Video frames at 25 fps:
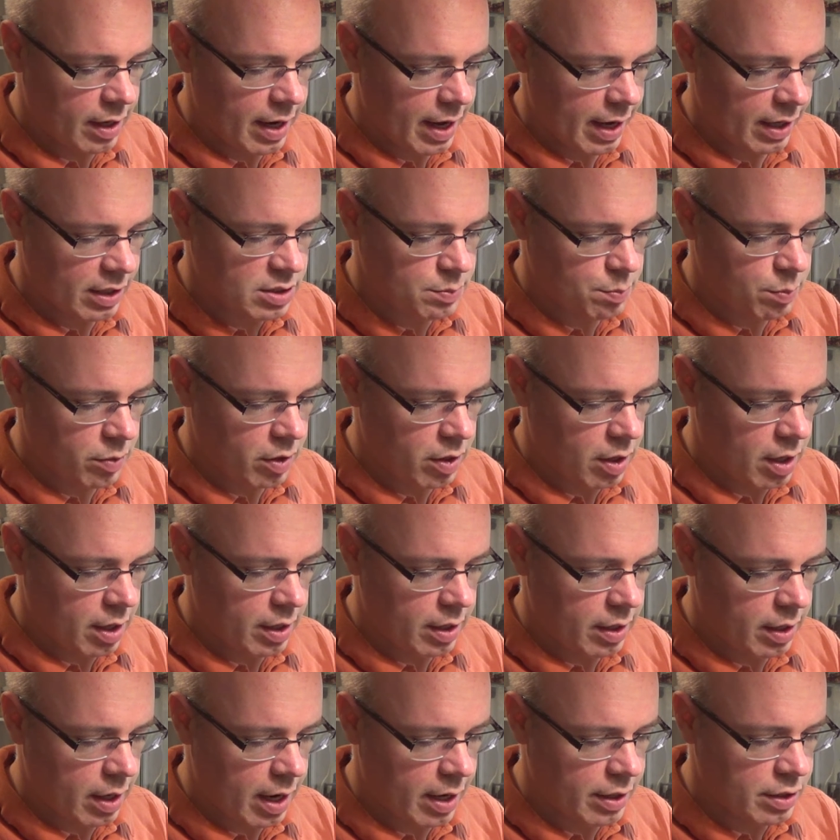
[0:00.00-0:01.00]
an expert
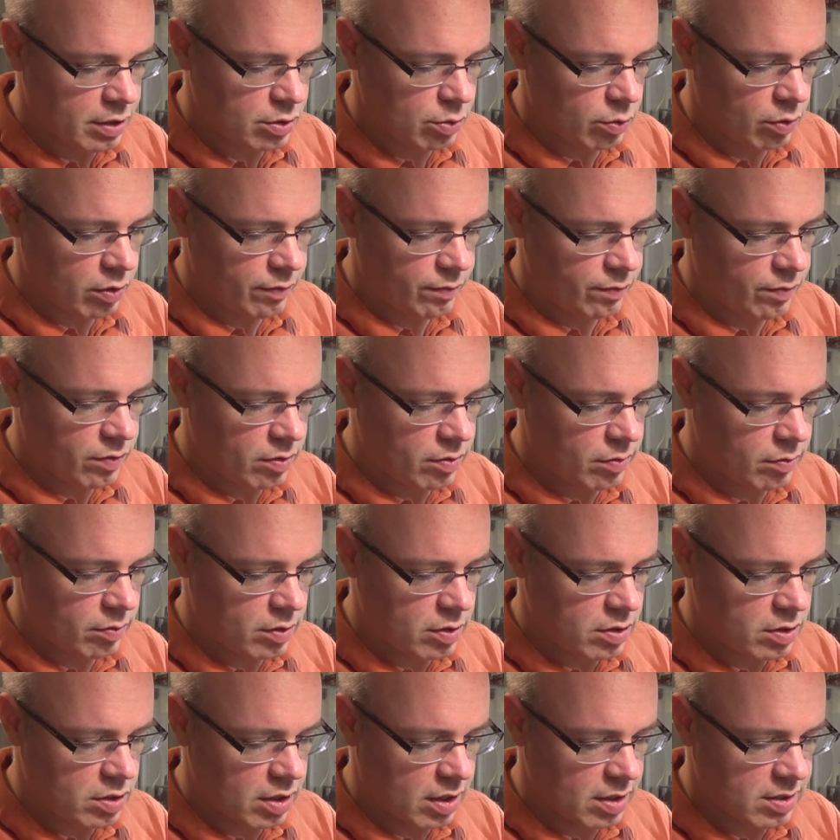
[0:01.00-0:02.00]
on it. I
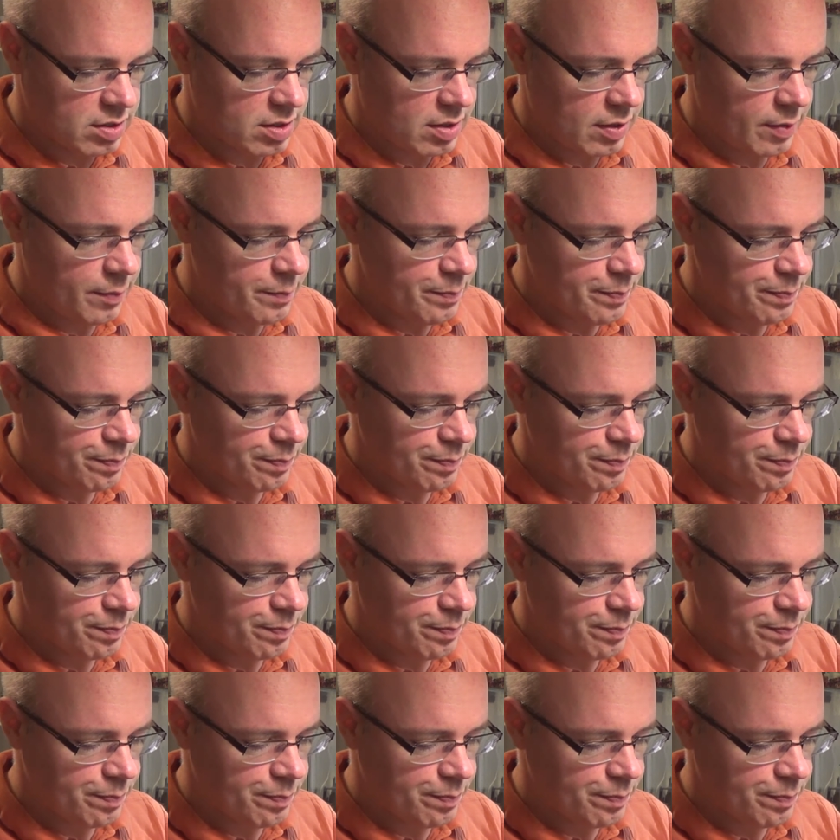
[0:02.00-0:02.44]
just